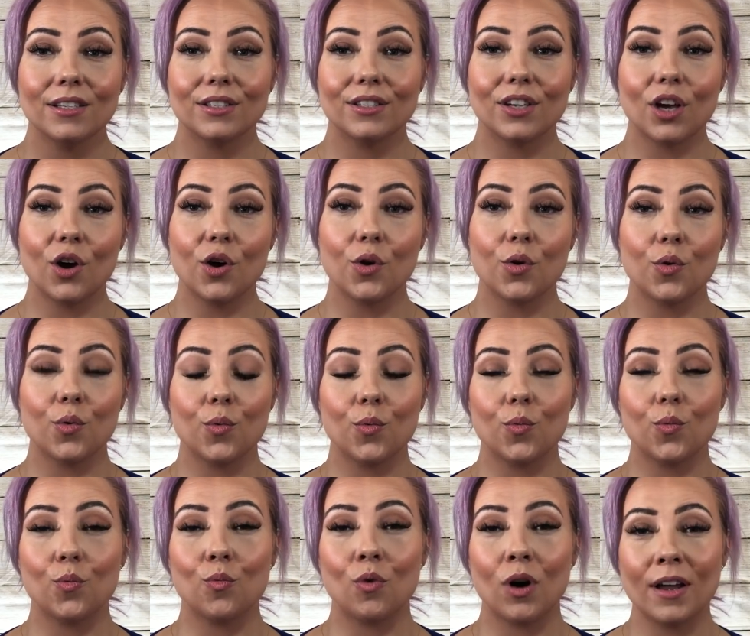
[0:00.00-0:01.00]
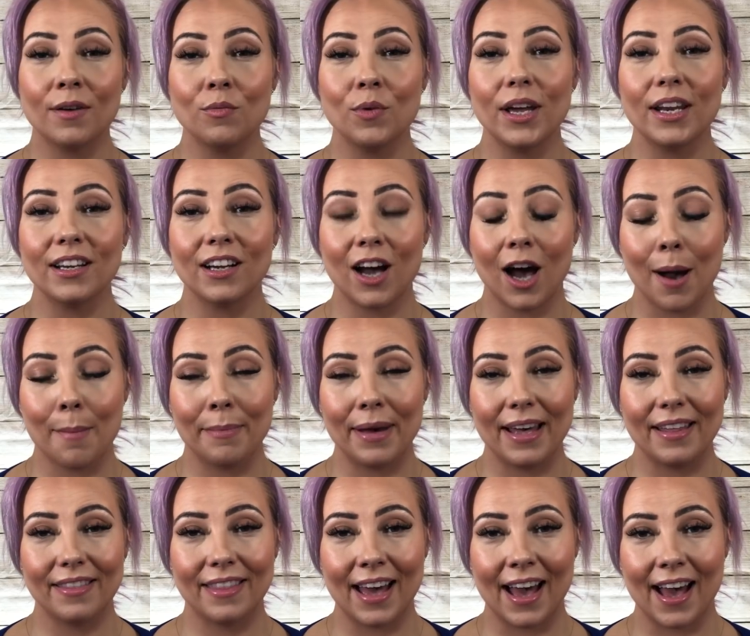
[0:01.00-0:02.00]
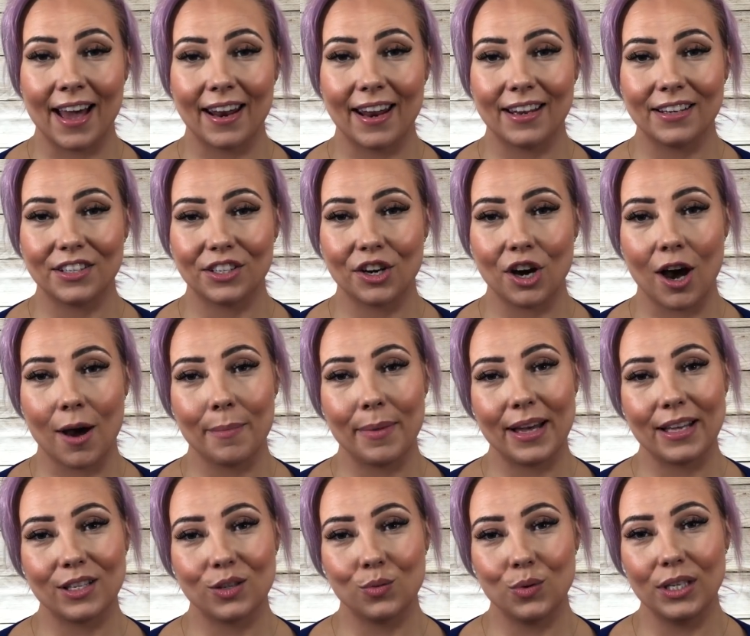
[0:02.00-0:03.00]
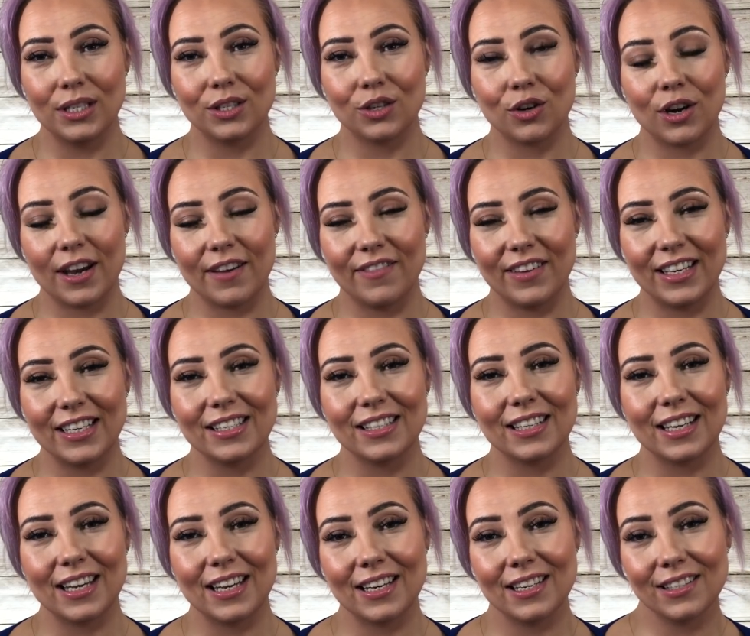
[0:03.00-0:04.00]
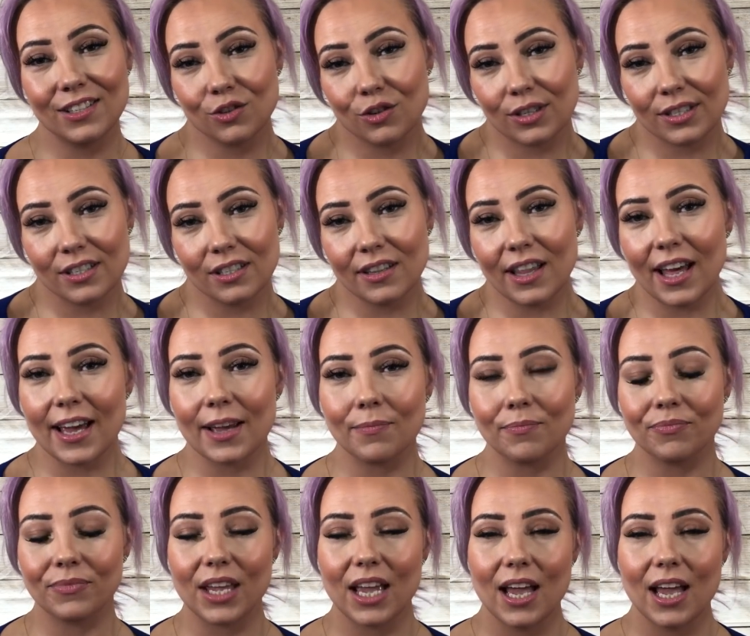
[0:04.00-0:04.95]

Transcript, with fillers: So one way to combat that and to combat sweets cravings is Crystal Light.